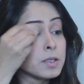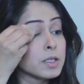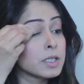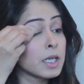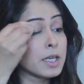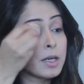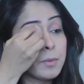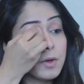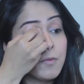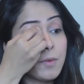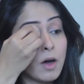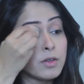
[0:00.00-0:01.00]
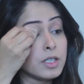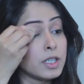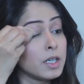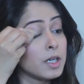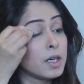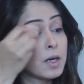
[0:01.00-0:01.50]
just a little bit of
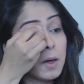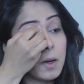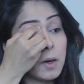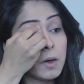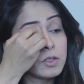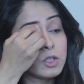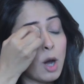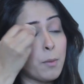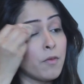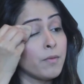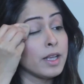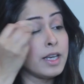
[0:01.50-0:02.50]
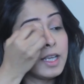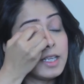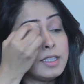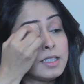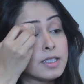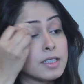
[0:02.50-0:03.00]
powder on top of my
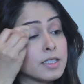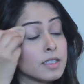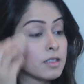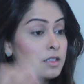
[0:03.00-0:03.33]
lids.